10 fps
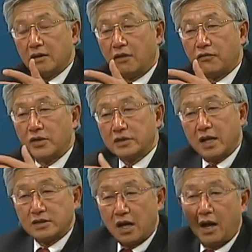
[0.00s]
Of course,
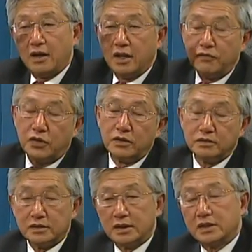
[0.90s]
that's high level.
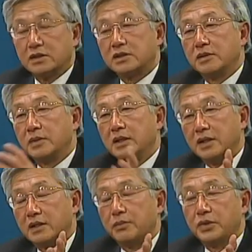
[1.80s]
It's similar
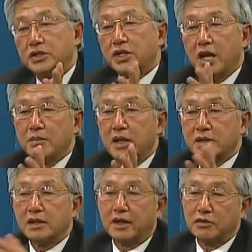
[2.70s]
in the bridge game
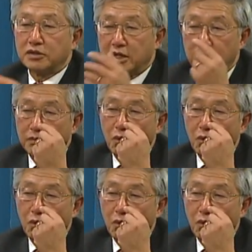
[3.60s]
as, like you say,